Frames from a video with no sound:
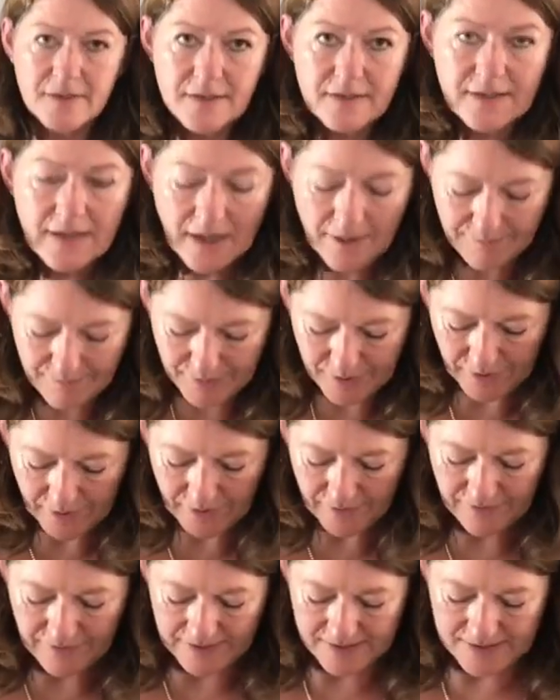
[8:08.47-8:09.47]
is now
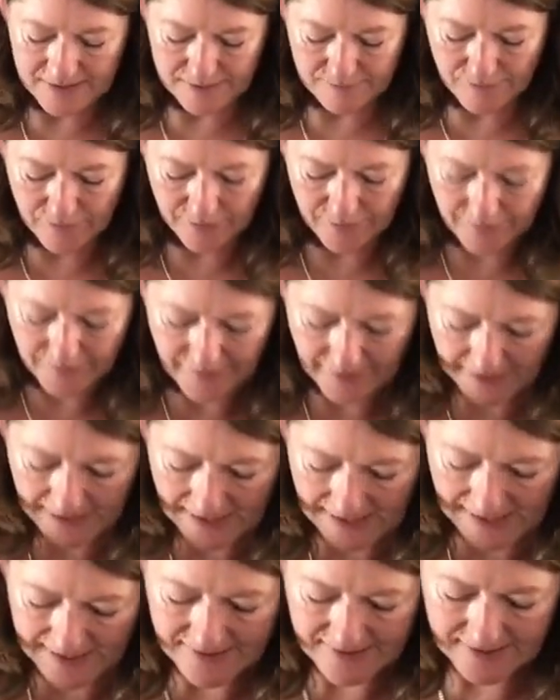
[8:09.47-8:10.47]
beautifully smooth and
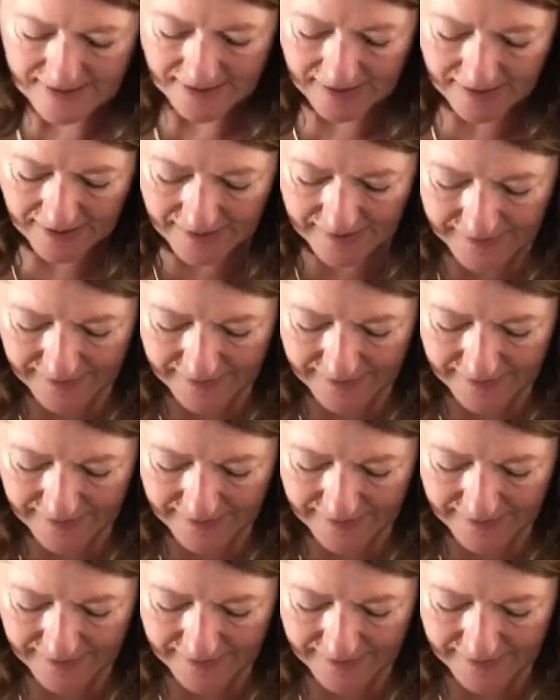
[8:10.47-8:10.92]
elastic.